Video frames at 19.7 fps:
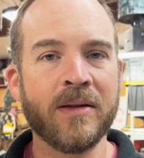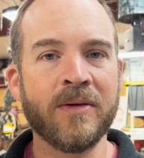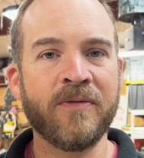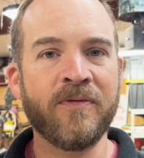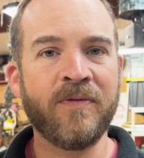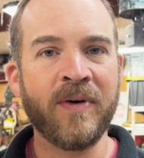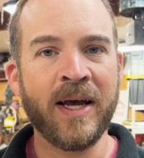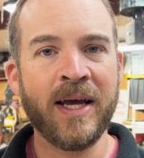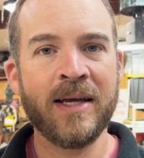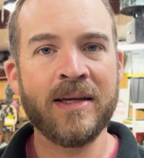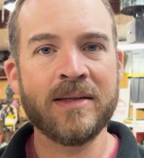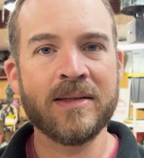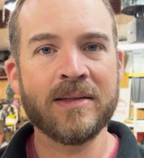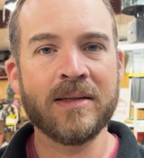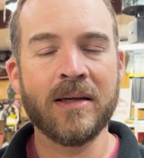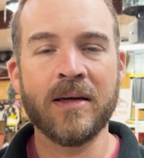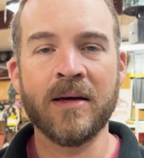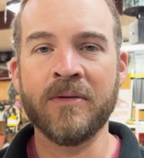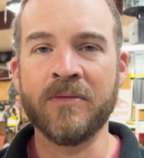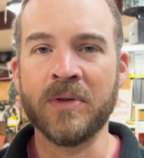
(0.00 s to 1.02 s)
the face
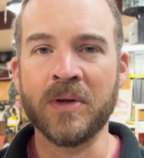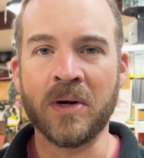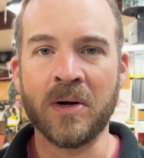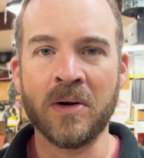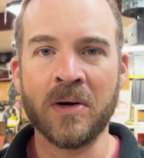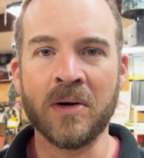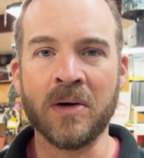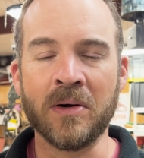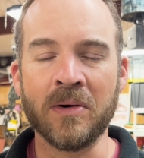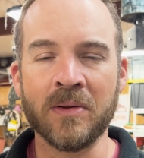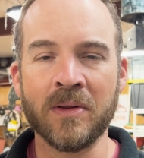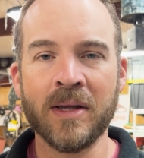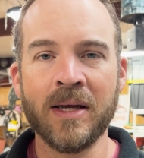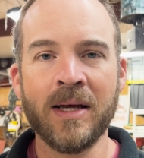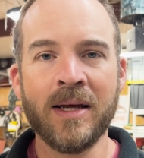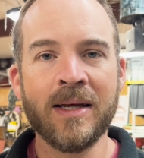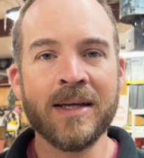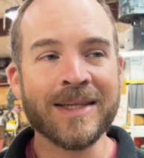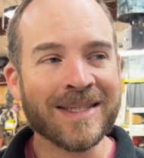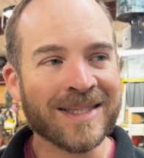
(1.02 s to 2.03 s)
of the earth,
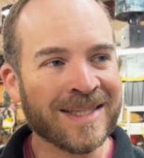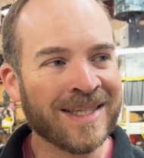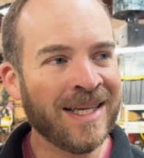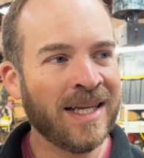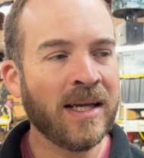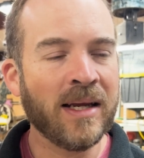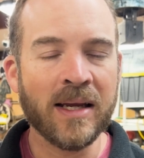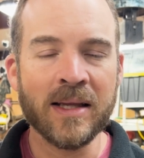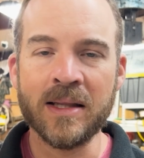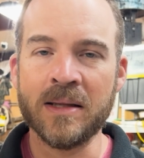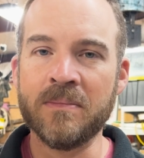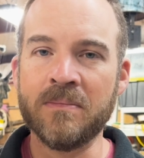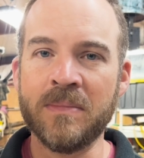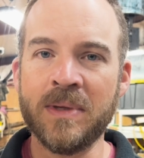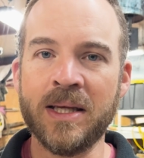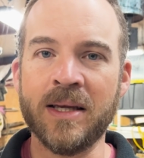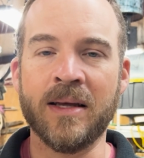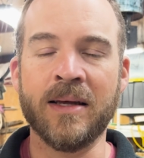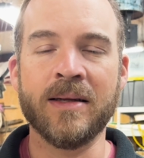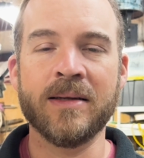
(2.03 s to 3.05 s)
sitting in the
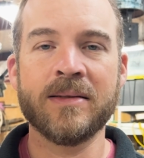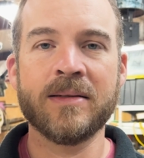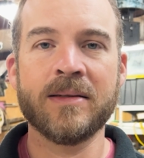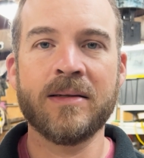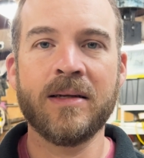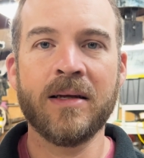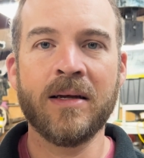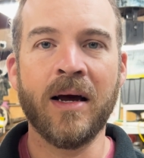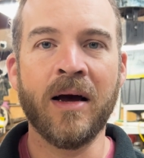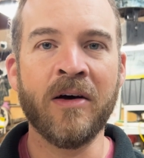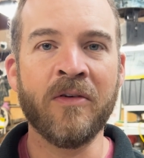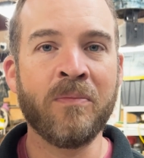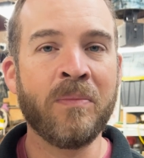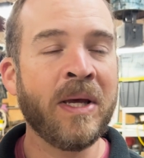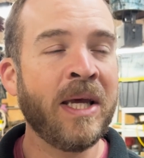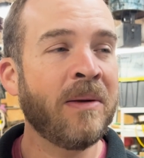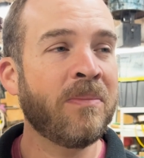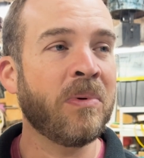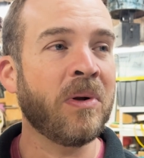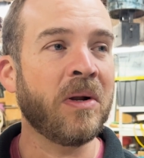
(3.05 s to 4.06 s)
midst of
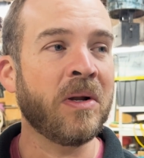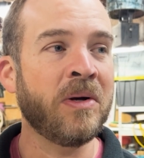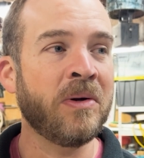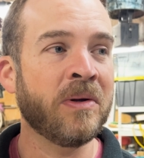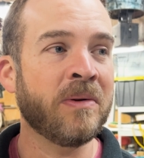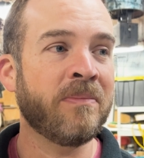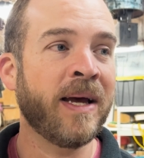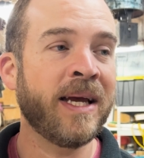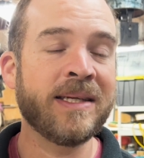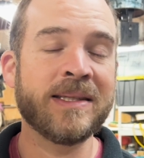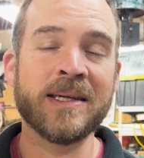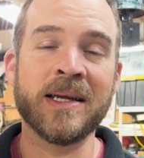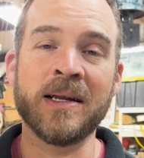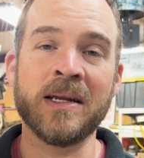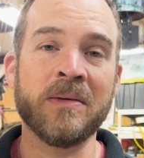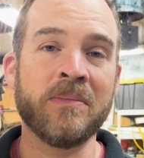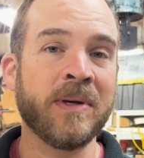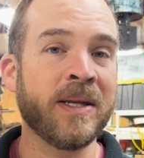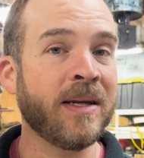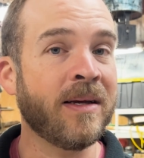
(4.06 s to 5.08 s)
people who had
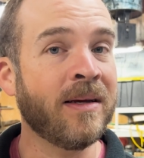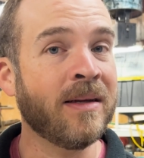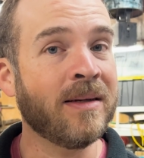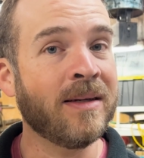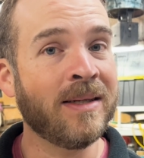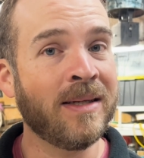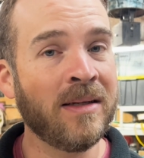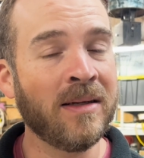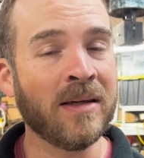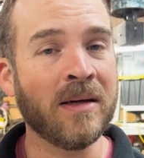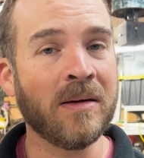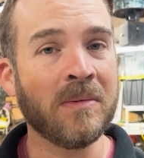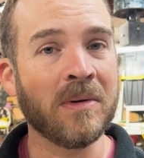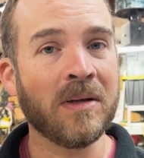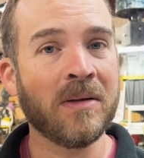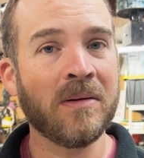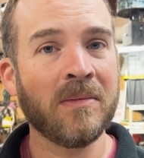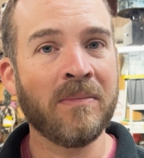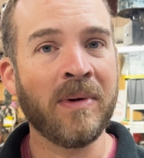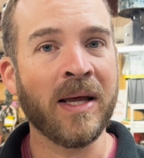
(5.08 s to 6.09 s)
basically been
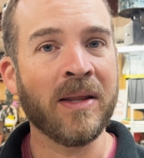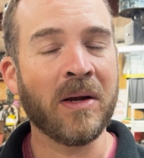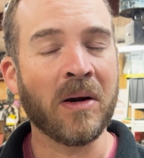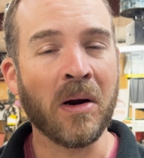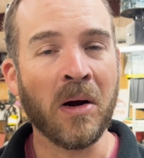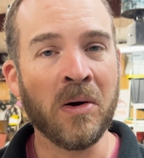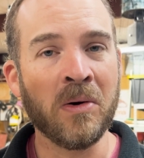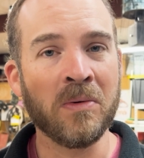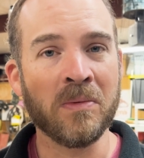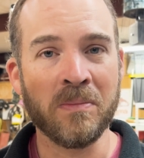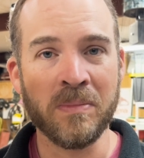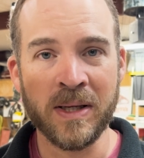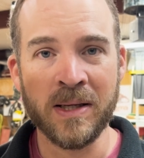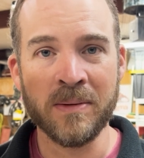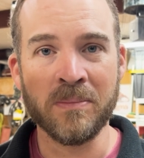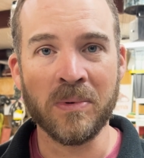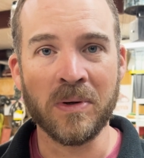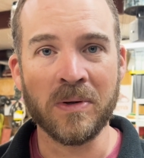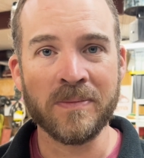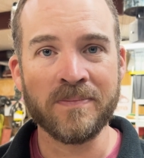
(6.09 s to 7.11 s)
condemned by their own
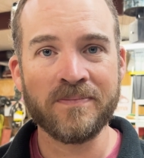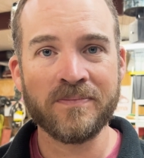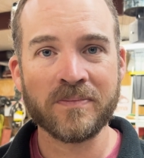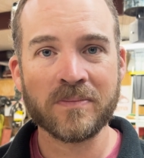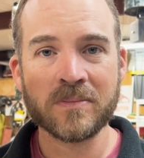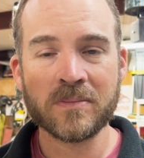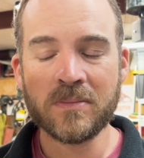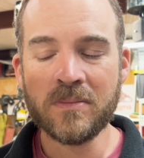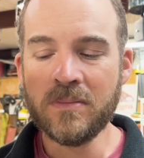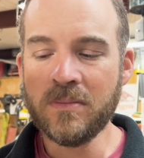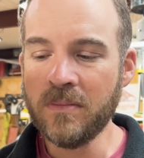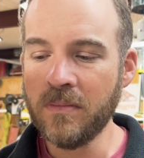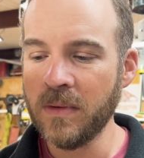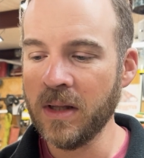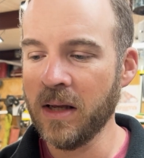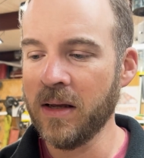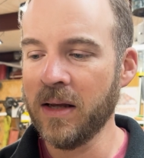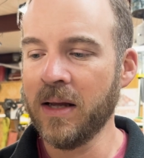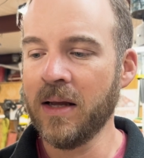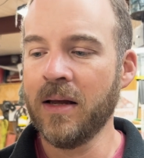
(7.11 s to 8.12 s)
people.
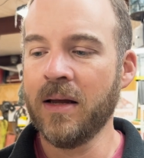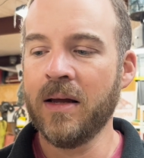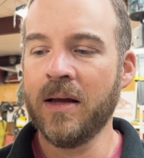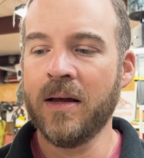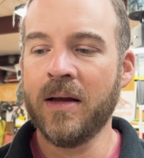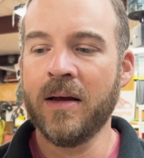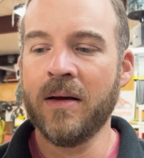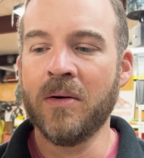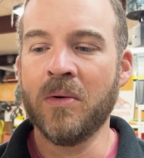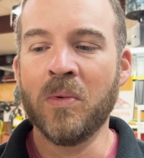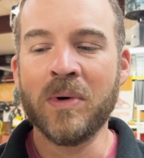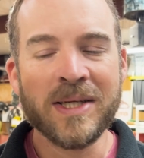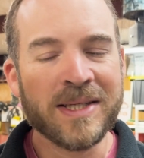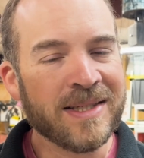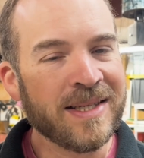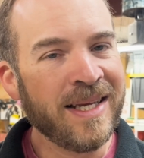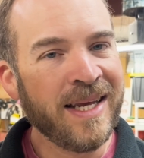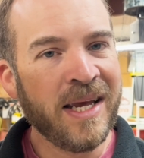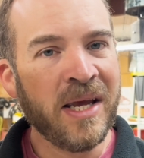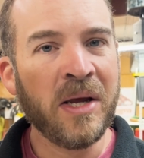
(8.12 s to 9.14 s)
We
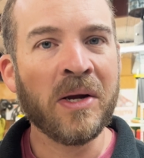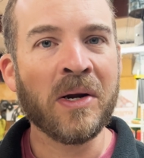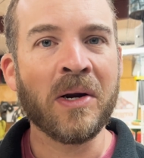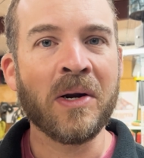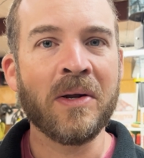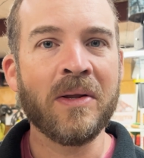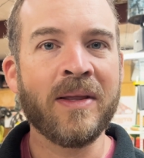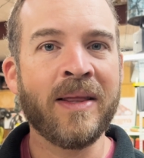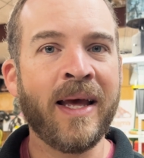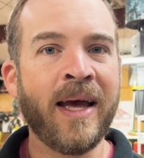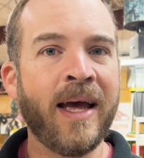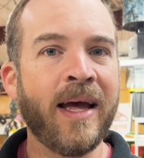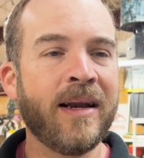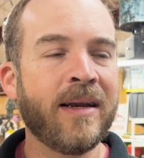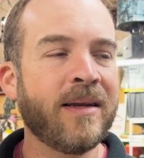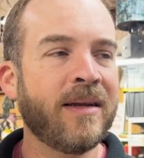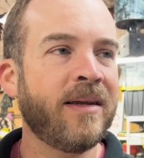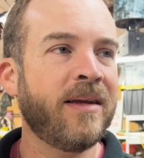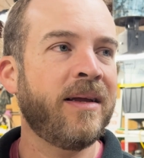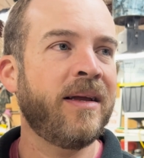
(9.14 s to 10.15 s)
see here
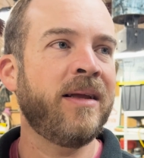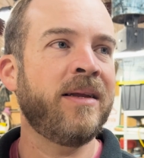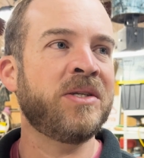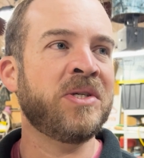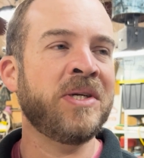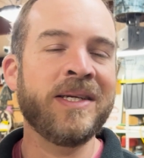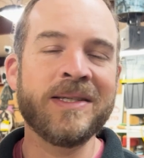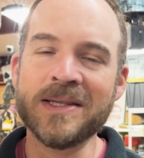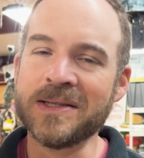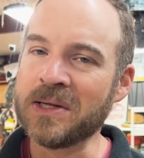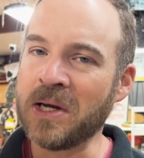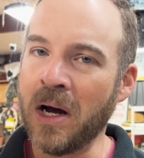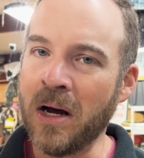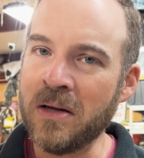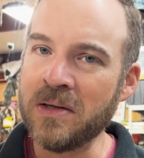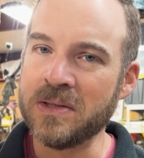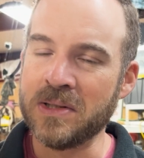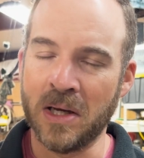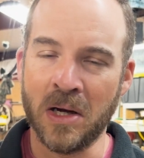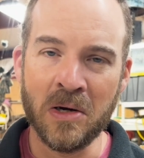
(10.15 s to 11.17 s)
that Jesus
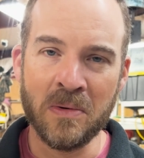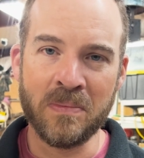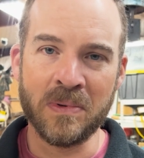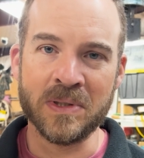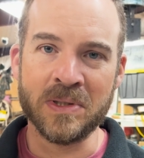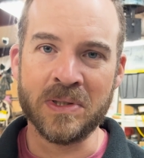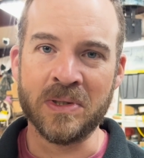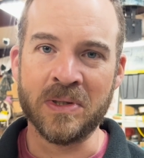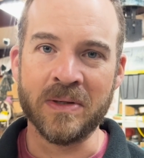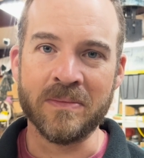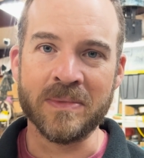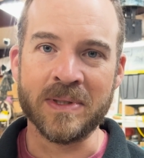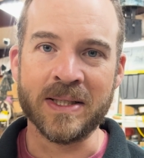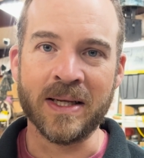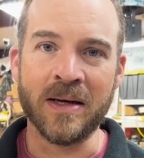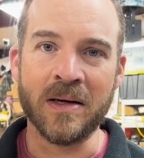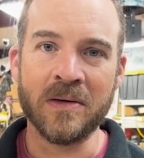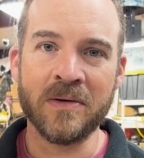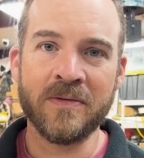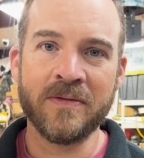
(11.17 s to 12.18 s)
calls the hopeless to
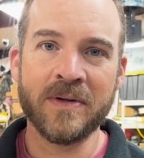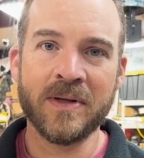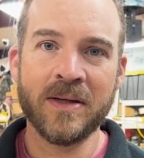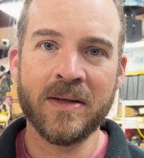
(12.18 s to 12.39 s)
himself,